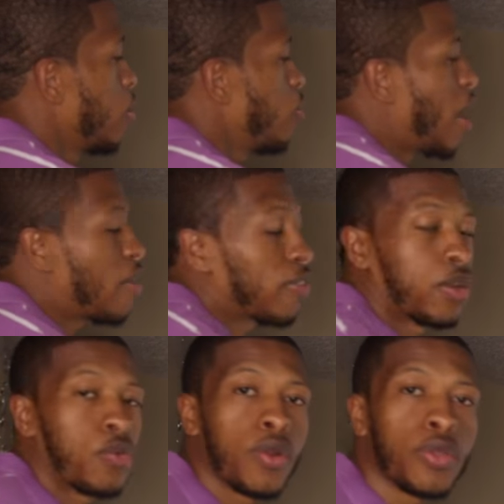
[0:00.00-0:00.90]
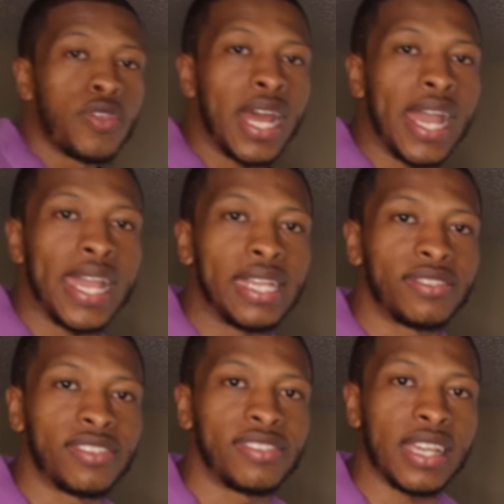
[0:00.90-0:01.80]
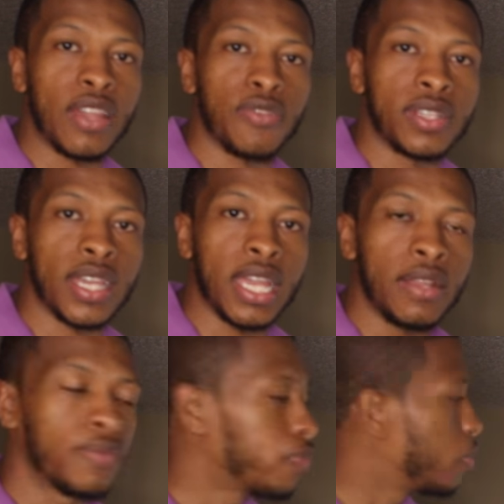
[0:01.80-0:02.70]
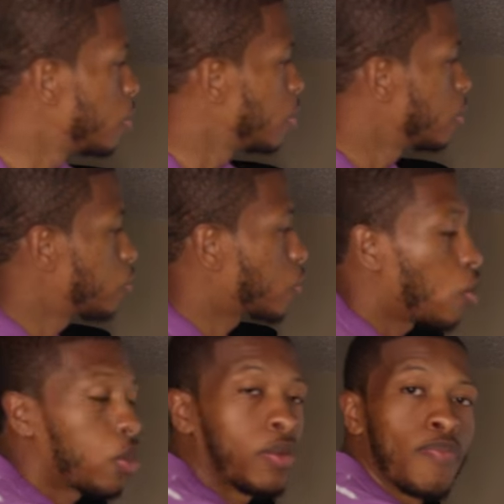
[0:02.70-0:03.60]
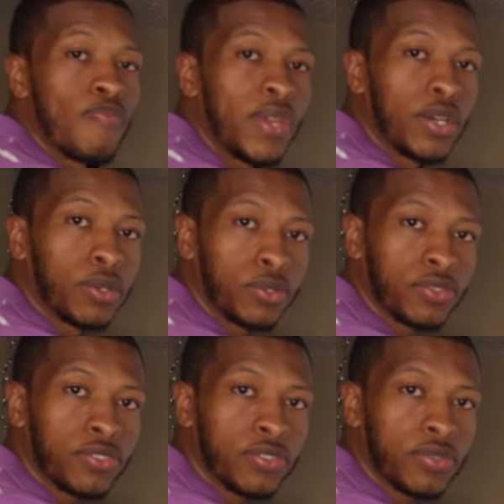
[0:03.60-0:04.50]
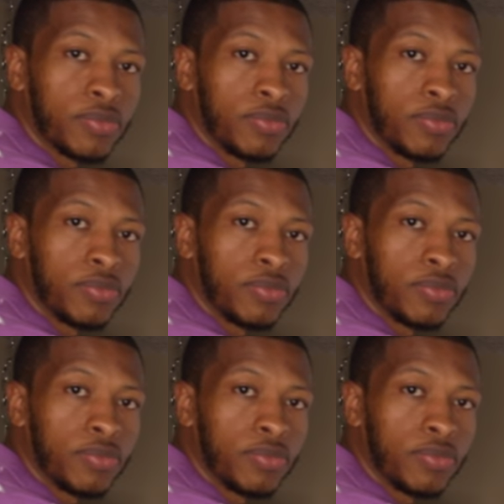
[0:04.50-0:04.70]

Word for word: five-letter word that I hate to say every day. It's called bills.